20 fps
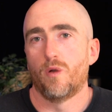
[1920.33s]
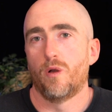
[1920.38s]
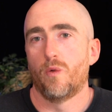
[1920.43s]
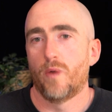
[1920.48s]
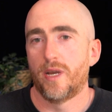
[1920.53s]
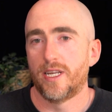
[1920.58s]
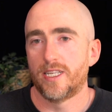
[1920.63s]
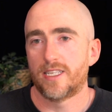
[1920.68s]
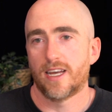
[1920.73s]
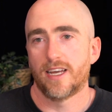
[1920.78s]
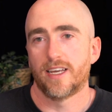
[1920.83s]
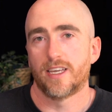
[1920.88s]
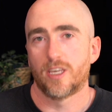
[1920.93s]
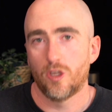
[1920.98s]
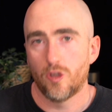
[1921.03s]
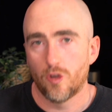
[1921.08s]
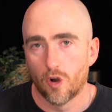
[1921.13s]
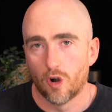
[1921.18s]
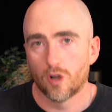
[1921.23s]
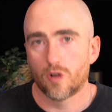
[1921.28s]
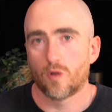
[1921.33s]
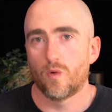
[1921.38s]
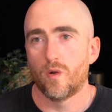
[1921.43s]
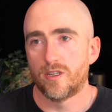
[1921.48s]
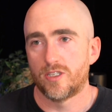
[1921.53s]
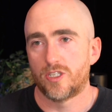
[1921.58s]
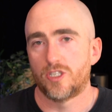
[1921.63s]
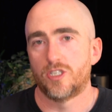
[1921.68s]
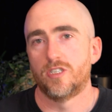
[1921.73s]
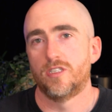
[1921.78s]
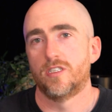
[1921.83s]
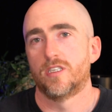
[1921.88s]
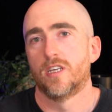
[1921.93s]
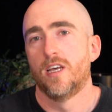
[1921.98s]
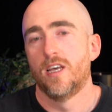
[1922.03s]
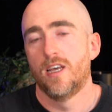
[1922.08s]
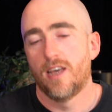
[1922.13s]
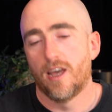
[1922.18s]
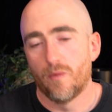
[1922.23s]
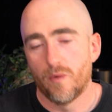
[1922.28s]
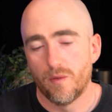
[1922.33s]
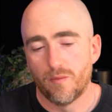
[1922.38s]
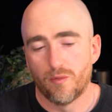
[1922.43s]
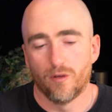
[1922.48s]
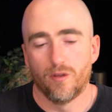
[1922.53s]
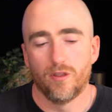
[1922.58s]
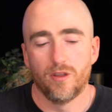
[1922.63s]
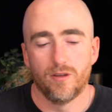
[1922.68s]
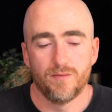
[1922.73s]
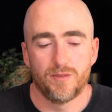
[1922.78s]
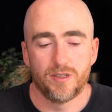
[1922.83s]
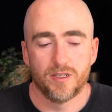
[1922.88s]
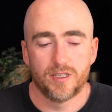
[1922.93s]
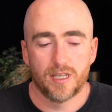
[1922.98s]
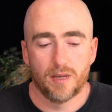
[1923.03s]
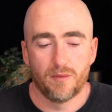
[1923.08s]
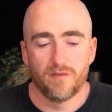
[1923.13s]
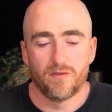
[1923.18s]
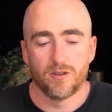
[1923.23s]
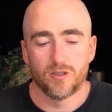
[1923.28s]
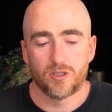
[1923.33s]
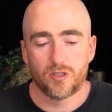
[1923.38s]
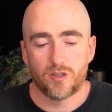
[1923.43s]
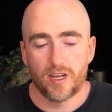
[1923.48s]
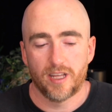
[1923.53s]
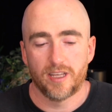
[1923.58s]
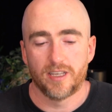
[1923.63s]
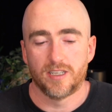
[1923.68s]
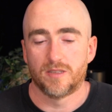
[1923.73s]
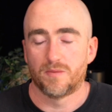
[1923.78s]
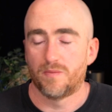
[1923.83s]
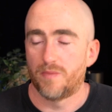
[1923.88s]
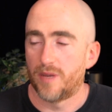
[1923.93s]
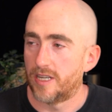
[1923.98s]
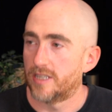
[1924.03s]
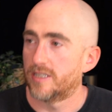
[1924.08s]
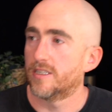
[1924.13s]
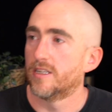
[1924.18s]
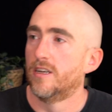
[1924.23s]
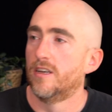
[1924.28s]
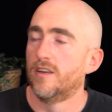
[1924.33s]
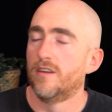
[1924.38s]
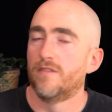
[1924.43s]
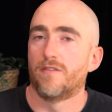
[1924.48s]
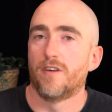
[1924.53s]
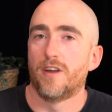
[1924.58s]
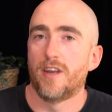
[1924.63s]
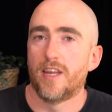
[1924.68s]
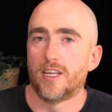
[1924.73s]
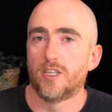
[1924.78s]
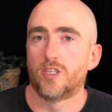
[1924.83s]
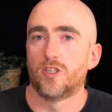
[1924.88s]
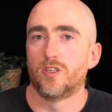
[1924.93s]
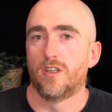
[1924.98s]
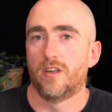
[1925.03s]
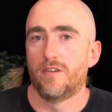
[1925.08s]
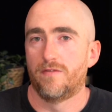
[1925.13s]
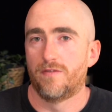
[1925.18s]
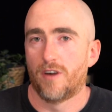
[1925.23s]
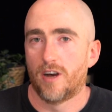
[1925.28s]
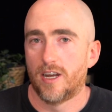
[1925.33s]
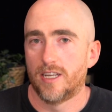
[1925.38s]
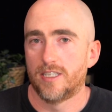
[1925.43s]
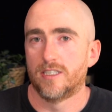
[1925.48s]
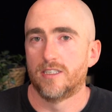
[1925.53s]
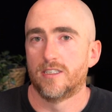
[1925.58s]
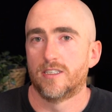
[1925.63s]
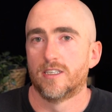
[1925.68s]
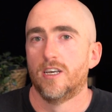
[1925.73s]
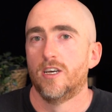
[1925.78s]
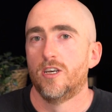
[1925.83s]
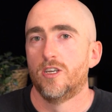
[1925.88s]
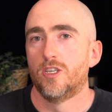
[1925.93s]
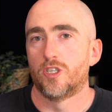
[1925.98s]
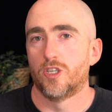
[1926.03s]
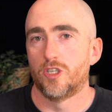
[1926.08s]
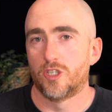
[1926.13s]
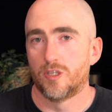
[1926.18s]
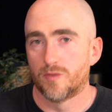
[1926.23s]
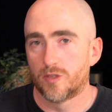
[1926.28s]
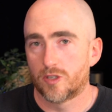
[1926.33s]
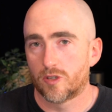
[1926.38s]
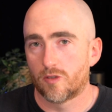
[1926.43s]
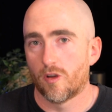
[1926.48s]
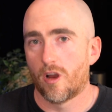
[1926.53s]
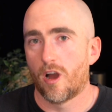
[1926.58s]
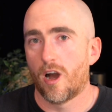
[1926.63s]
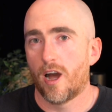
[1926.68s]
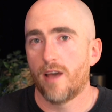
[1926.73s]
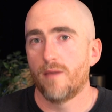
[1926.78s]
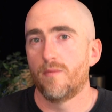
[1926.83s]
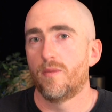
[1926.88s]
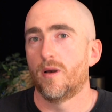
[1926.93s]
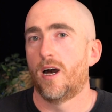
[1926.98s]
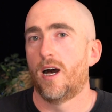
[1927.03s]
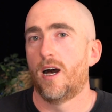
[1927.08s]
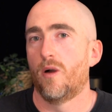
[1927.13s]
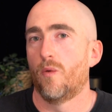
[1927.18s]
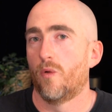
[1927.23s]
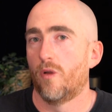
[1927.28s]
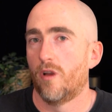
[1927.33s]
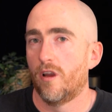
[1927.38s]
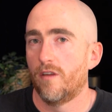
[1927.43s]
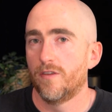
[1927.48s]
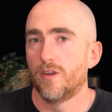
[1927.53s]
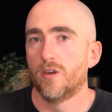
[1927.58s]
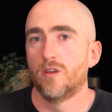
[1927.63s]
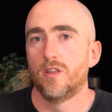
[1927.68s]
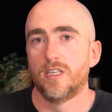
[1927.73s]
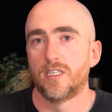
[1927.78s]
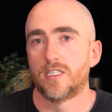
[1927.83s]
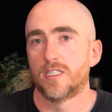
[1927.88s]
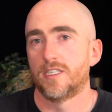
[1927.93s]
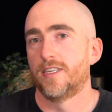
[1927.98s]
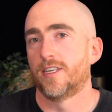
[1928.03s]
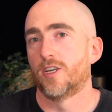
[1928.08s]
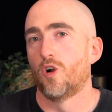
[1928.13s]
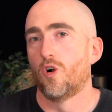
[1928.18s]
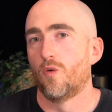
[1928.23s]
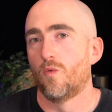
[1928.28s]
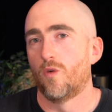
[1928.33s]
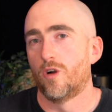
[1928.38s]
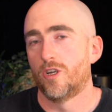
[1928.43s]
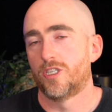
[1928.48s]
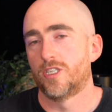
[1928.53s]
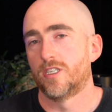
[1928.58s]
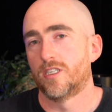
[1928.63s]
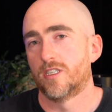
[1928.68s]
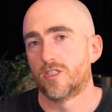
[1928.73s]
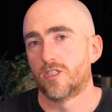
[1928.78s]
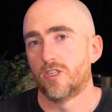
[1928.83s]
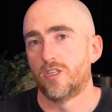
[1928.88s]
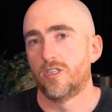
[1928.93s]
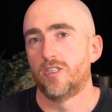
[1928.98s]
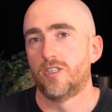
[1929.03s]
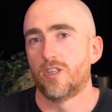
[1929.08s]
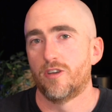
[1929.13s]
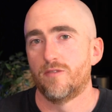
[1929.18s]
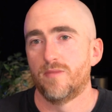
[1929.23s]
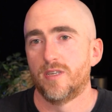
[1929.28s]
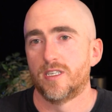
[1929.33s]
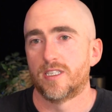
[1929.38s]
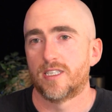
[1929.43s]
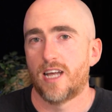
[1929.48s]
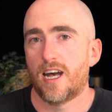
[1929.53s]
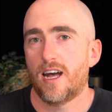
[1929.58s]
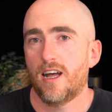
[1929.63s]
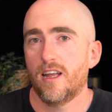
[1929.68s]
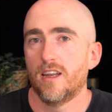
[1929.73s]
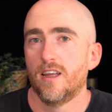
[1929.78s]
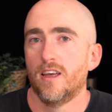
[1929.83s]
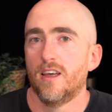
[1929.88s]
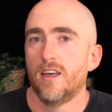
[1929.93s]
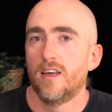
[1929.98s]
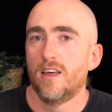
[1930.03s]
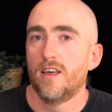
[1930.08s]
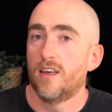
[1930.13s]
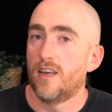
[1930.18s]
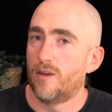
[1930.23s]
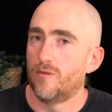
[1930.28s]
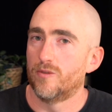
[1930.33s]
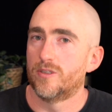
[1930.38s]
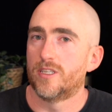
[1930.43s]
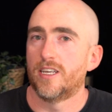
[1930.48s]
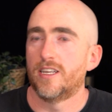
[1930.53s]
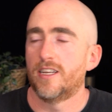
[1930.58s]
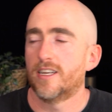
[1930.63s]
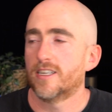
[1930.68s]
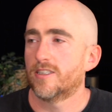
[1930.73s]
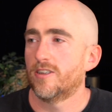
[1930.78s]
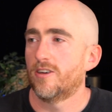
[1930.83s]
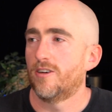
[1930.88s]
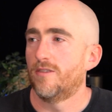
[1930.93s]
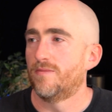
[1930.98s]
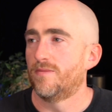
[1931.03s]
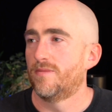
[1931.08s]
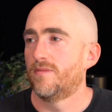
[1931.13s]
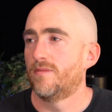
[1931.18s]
where we take your questions and we put them to some of Australia's best financial advisors. So subscribe wherever you're listening or watching so you don't miss that, and we'll see you next time.